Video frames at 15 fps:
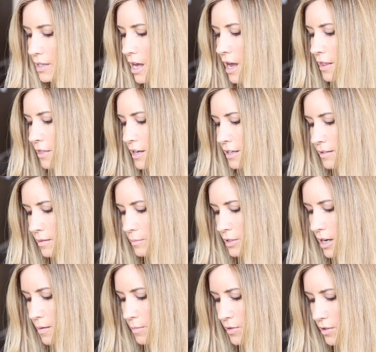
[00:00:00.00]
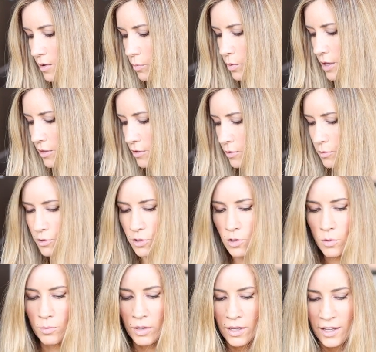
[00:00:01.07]
I think sometimes with
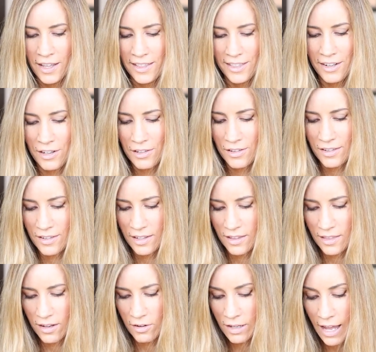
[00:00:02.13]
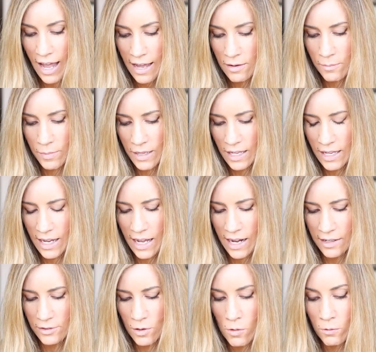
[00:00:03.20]
YouTube, there's there can be, and
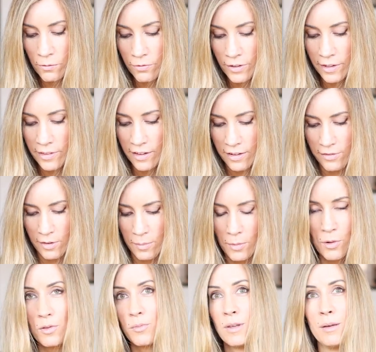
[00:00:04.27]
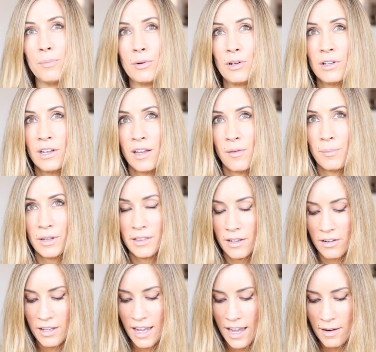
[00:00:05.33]
I don't feel this from most people, but
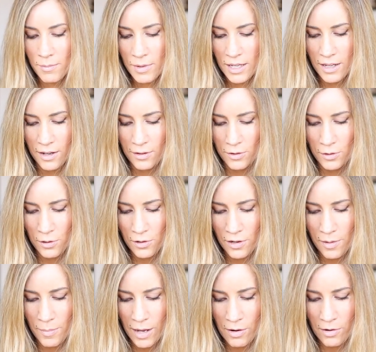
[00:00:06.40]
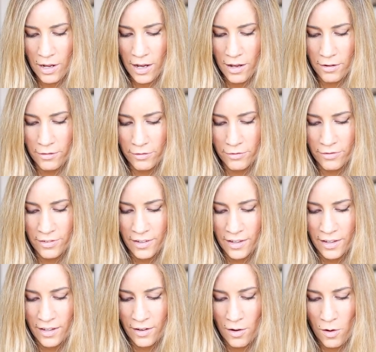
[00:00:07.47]
there can be a certain amount of
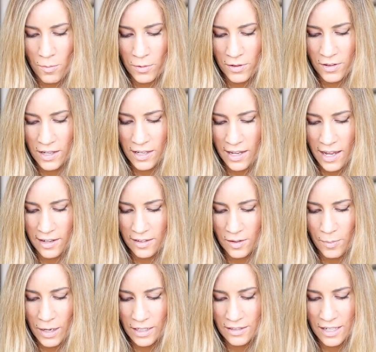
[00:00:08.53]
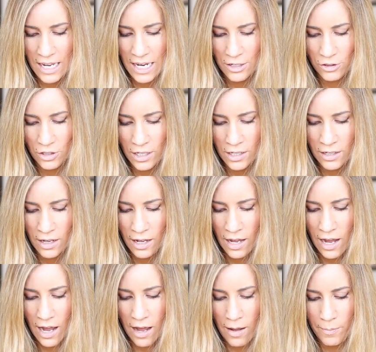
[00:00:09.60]
almost like expectation.
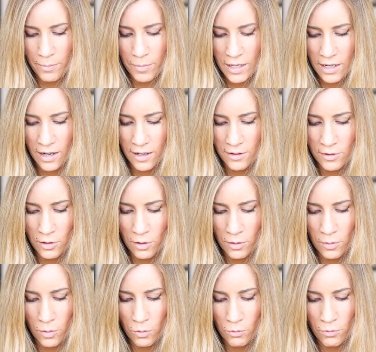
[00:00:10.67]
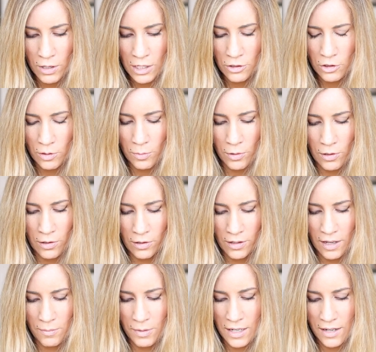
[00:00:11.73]
Um, because you're reachable
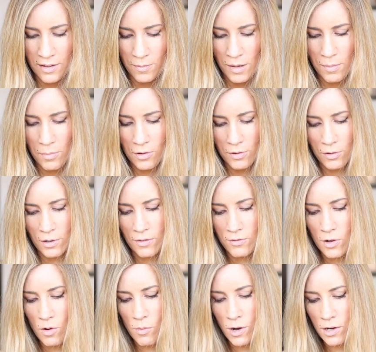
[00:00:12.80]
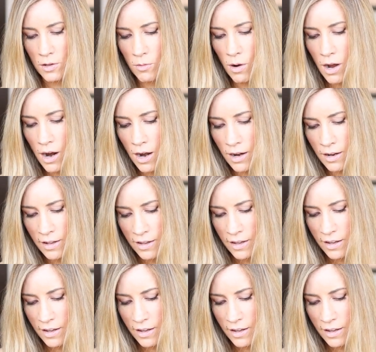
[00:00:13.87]
and because people sort of know where you are,